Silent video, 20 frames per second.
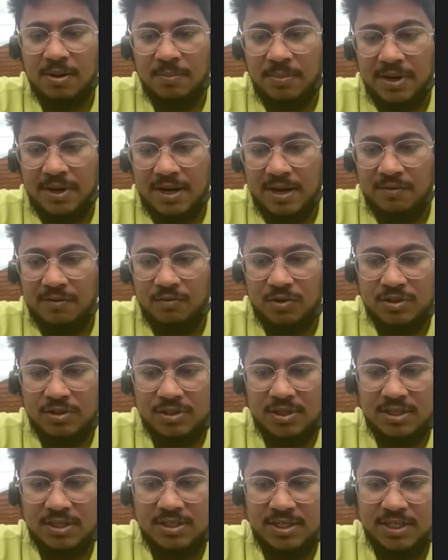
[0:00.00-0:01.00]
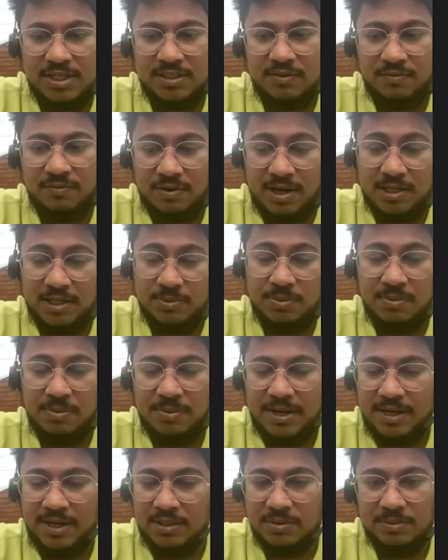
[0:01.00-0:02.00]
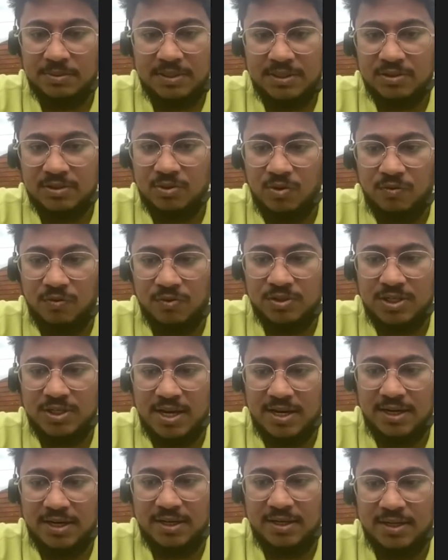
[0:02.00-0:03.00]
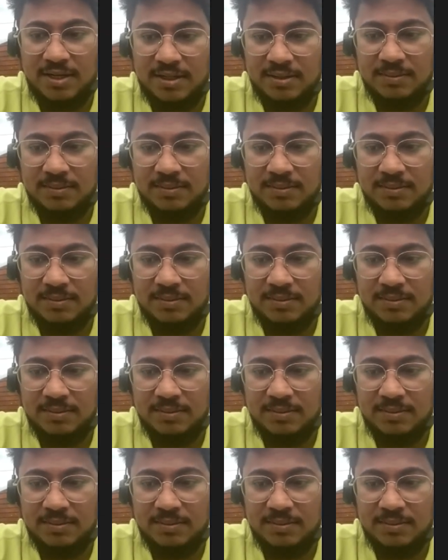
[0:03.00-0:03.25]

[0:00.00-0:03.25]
But I would suggest, as per my experience, go for Jan intake.